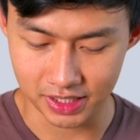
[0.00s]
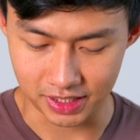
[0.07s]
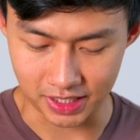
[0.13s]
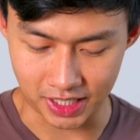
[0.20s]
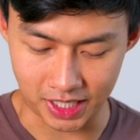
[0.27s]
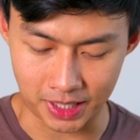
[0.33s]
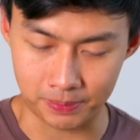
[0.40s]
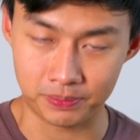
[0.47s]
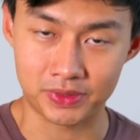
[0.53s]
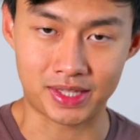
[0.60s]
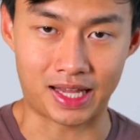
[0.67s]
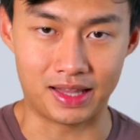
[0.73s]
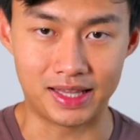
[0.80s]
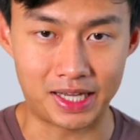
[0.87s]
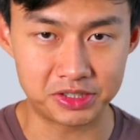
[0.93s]
that
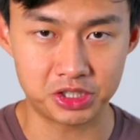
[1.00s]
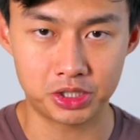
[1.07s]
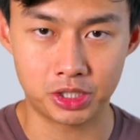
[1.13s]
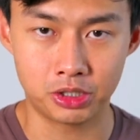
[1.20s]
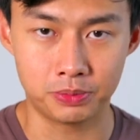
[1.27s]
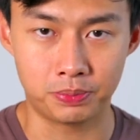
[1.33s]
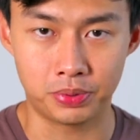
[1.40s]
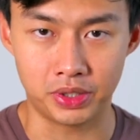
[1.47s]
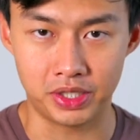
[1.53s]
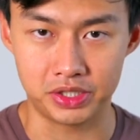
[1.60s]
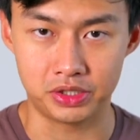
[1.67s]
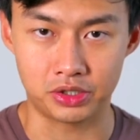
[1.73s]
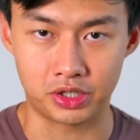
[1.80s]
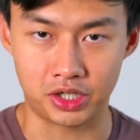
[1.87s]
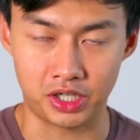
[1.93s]
allows you to put
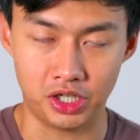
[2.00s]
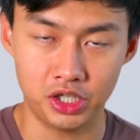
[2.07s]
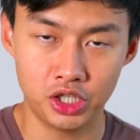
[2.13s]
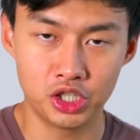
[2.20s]
your